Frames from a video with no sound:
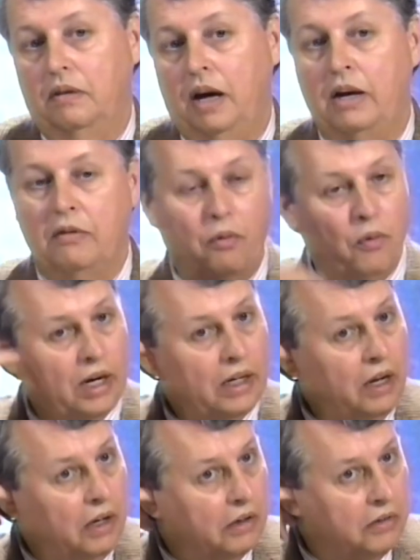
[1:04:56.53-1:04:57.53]
And if one
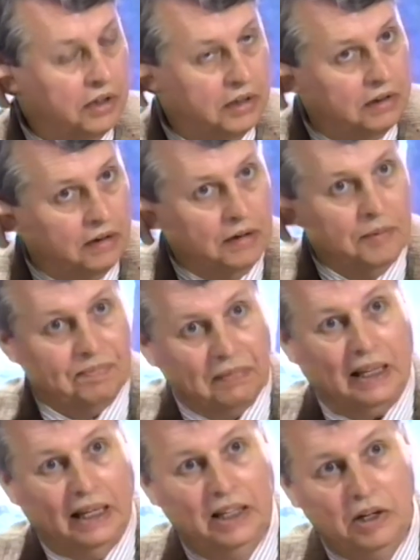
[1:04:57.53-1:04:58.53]
could
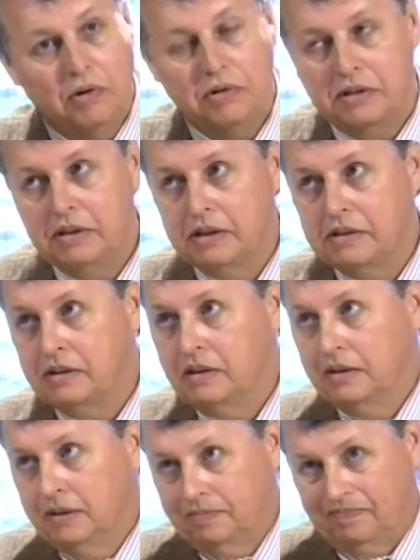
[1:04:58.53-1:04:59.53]
use this,
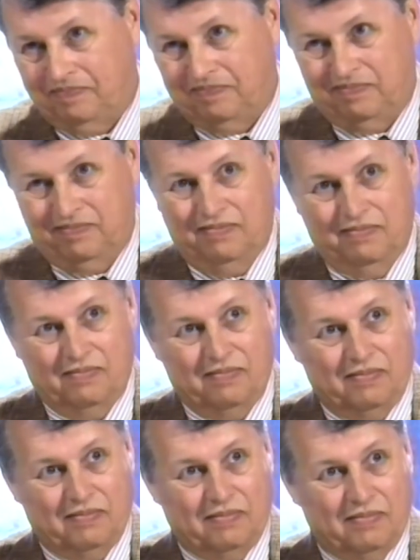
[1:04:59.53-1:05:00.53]

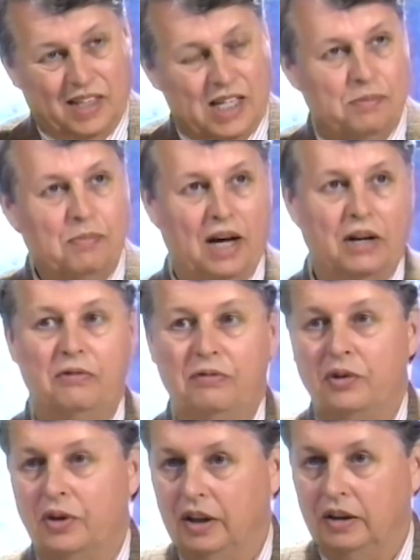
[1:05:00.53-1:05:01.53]
this
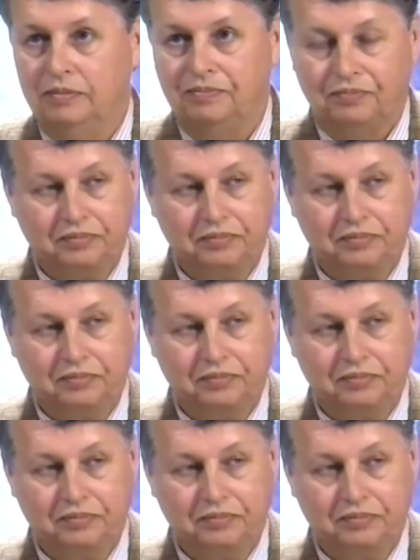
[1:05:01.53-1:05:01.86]
metaphor,